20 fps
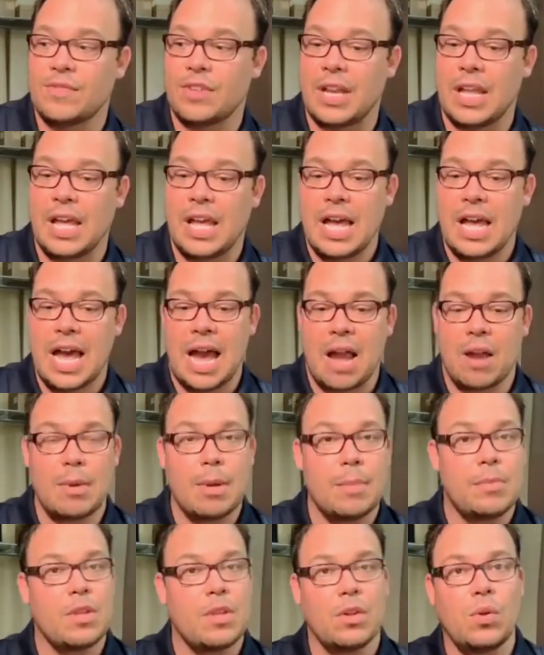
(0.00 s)
And I
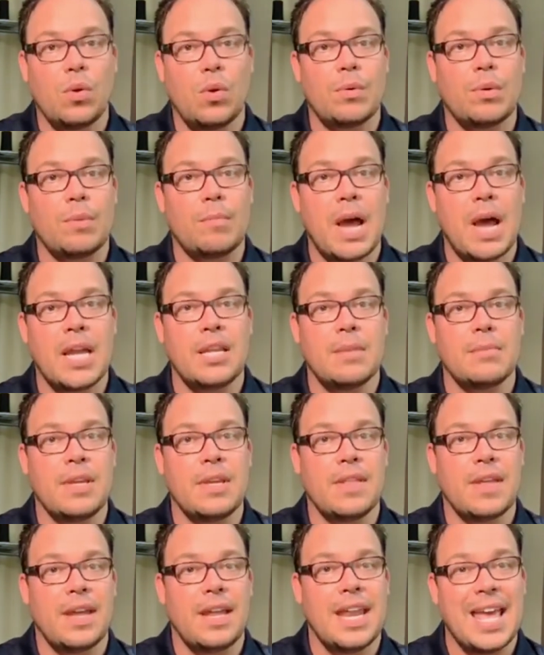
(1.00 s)
remember the Lord reminding me
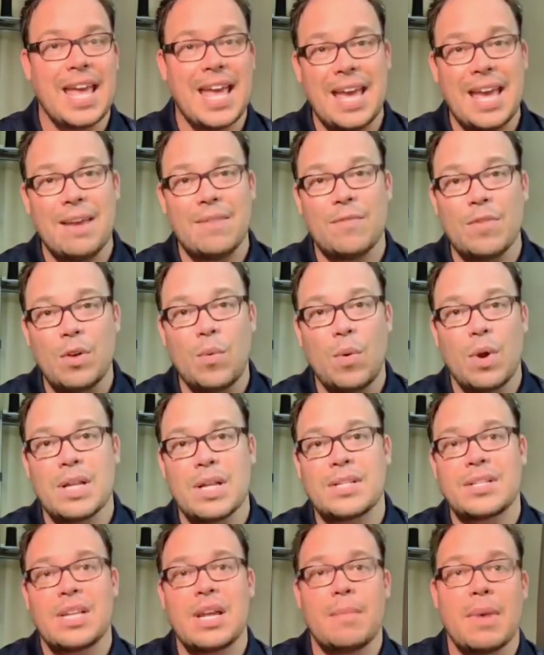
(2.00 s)
that everywhere I
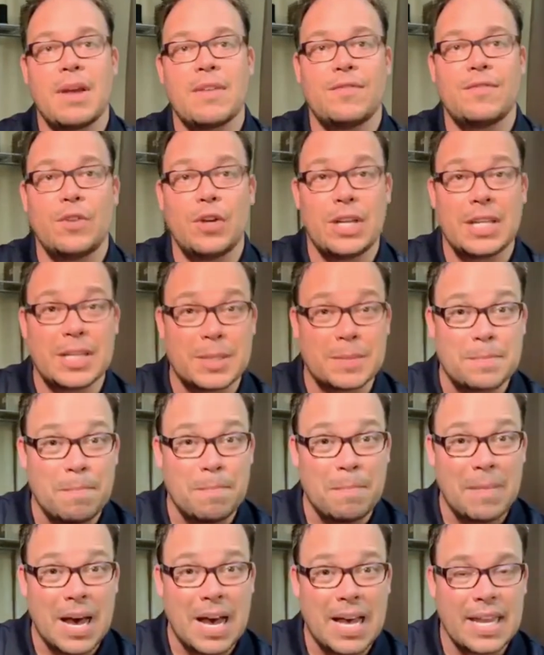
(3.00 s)
step my foot is
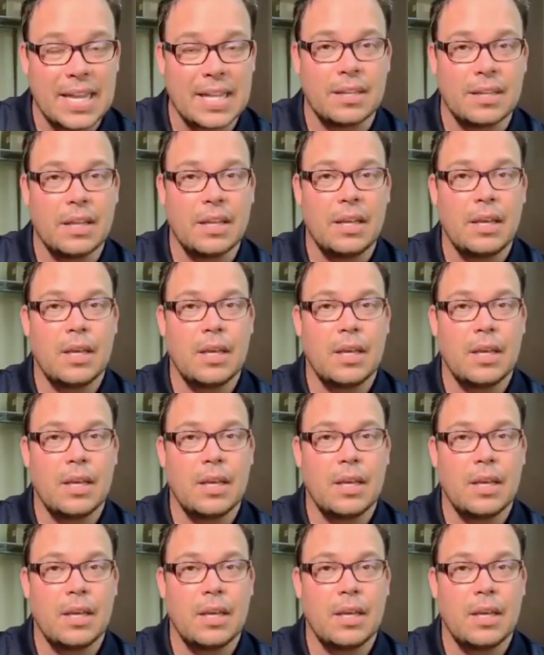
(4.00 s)
mine